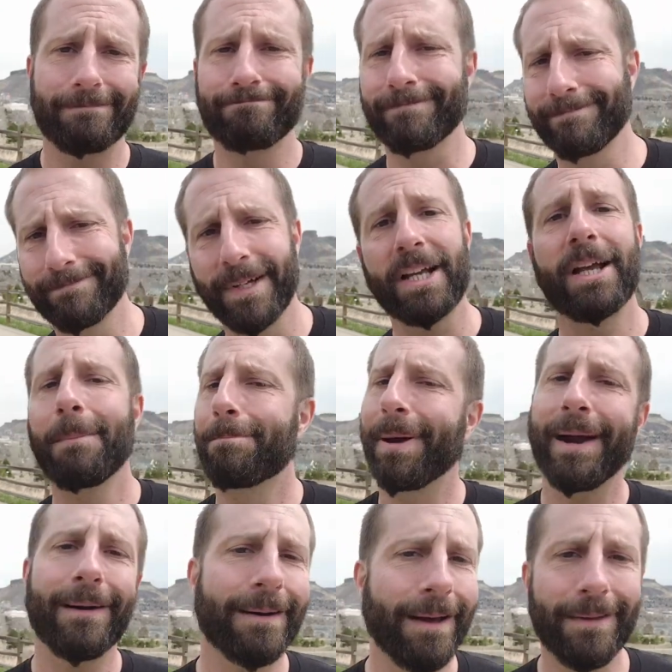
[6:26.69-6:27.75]
Mm,
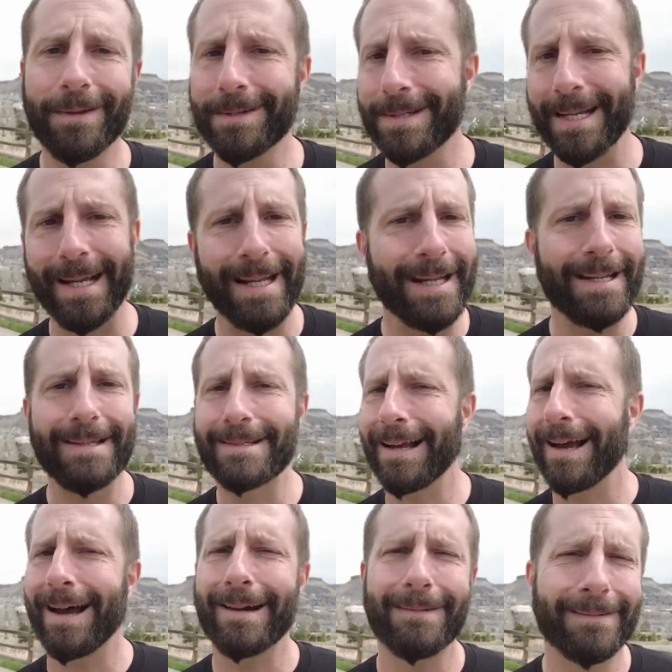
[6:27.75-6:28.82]
compared to other cities,
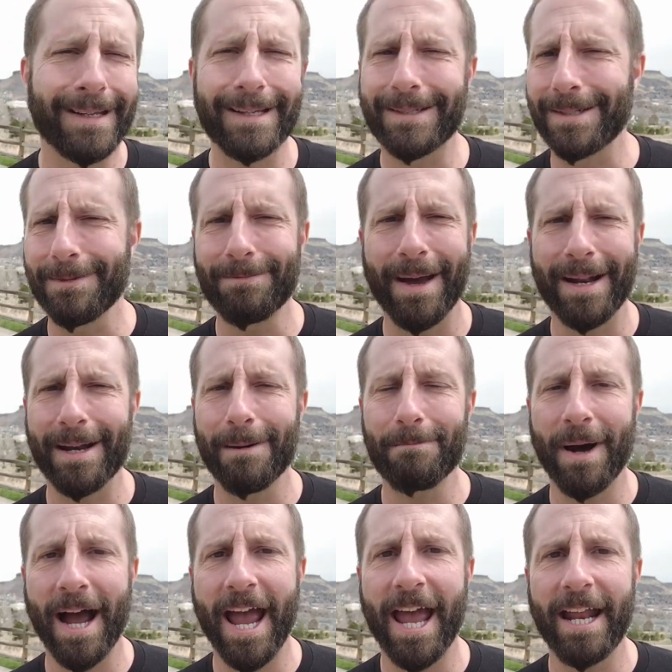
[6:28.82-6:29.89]
I don't get too bent up
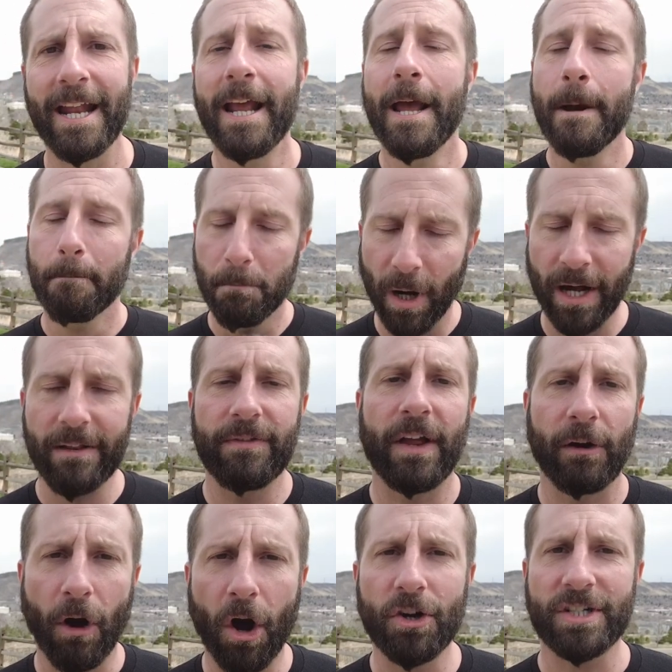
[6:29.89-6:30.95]
by it, but
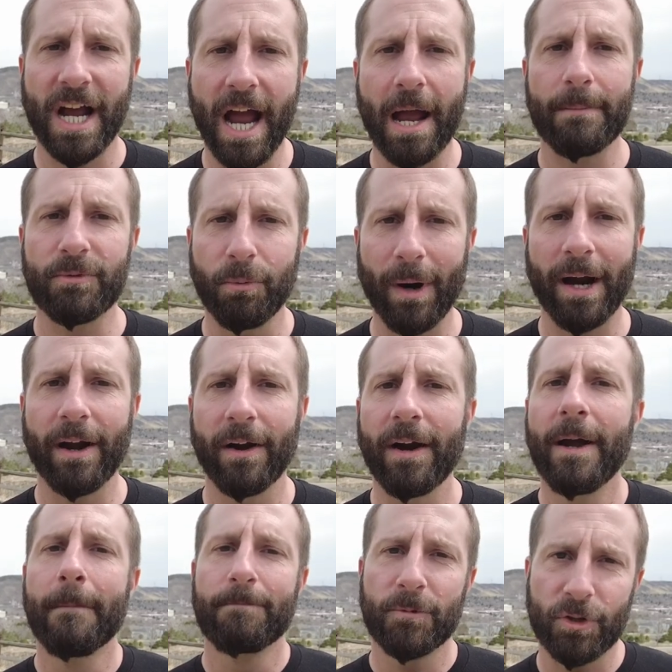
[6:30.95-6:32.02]
there are times where
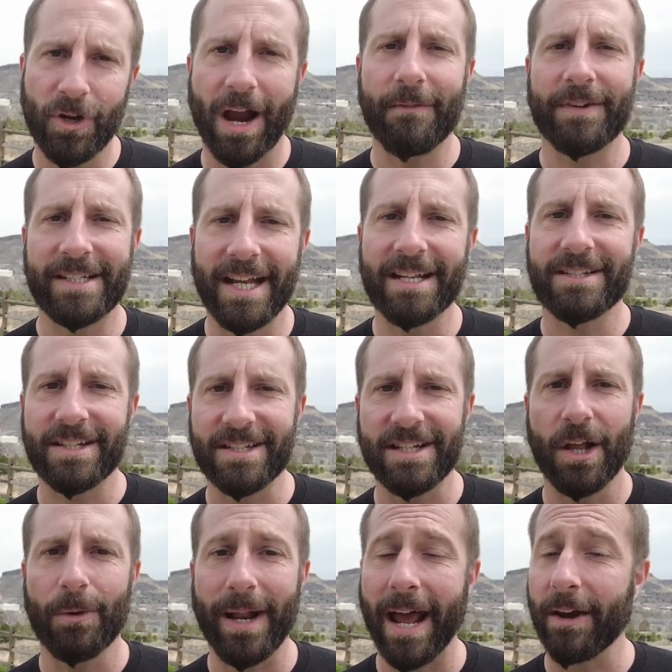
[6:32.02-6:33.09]
traffic tends to
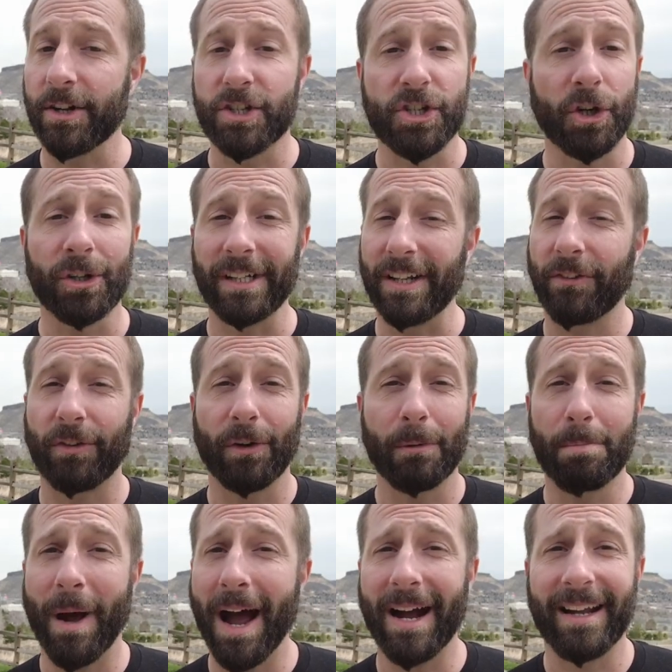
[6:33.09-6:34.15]
slow down, and certainly certain
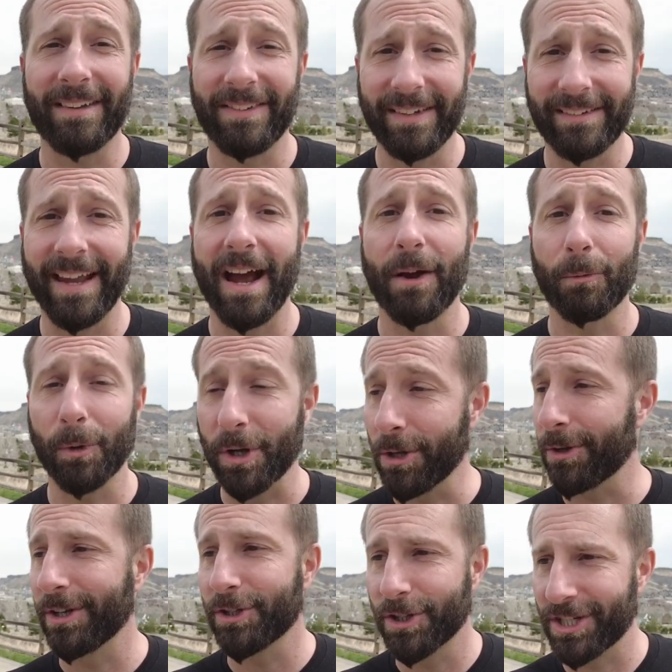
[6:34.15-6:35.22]
pockets in town where you
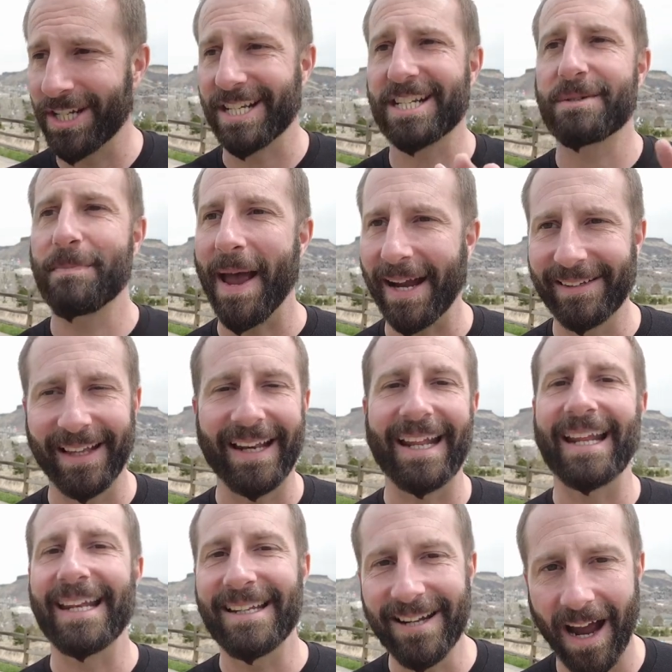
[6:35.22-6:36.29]
can just expect at
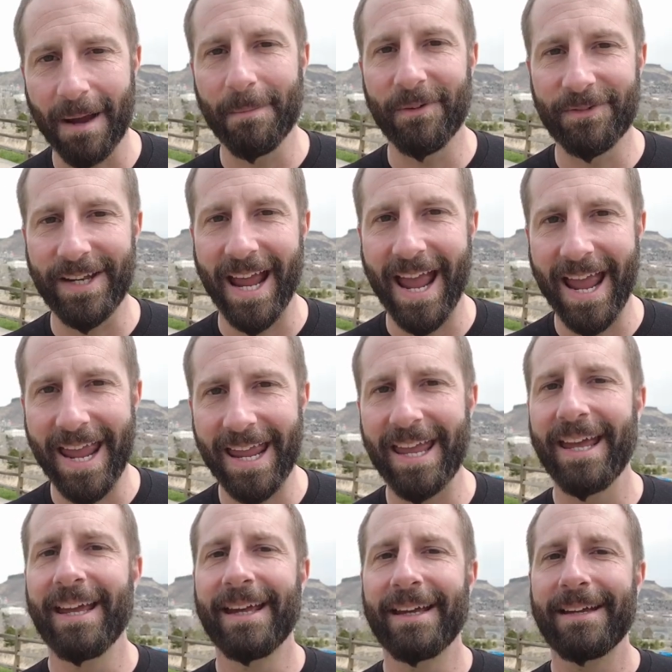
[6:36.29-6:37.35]
any time of day,
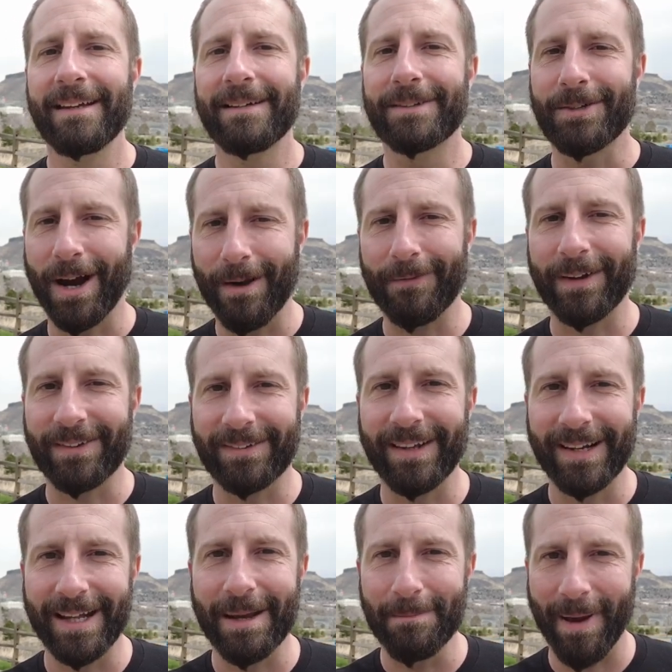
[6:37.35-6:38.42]
traffic's
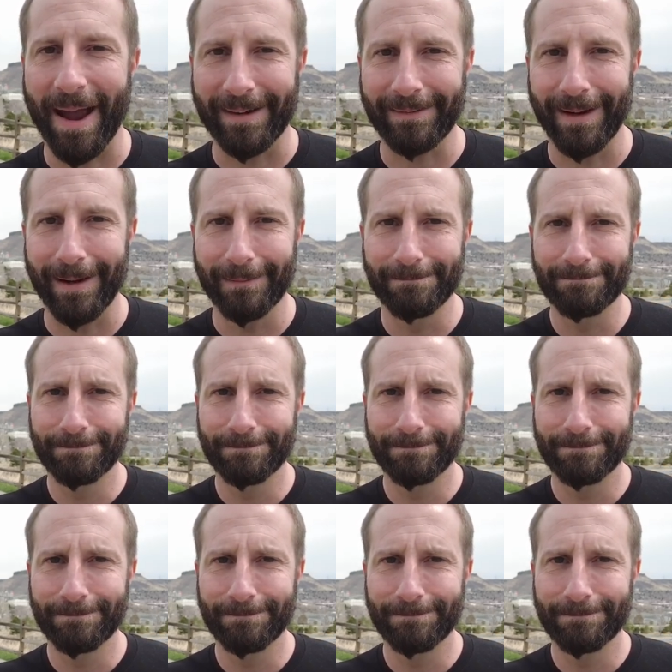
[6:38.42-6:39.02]
gonna get backed up.